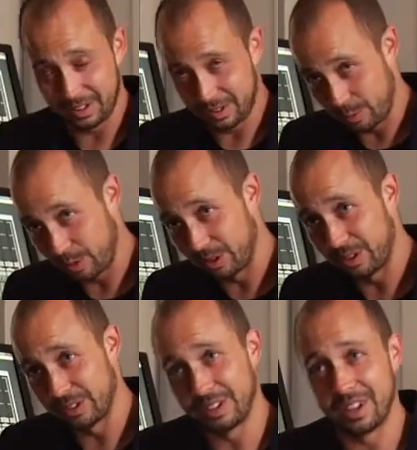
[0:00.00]
somewhere
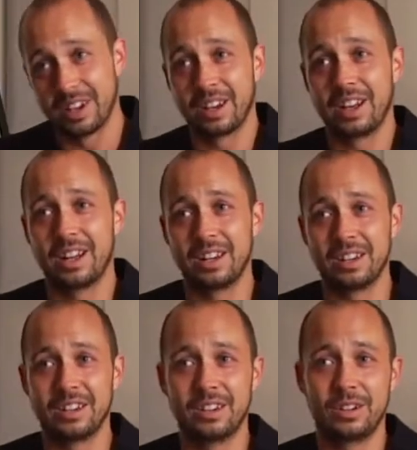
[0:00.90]
along the line I got
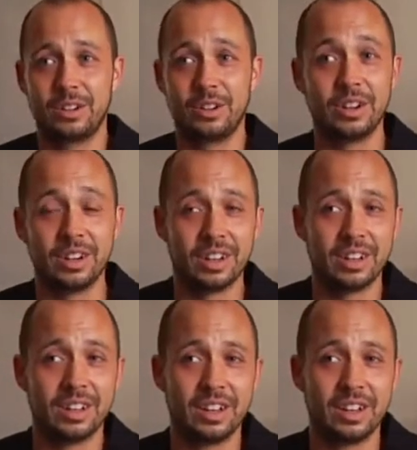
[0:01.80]
good at it.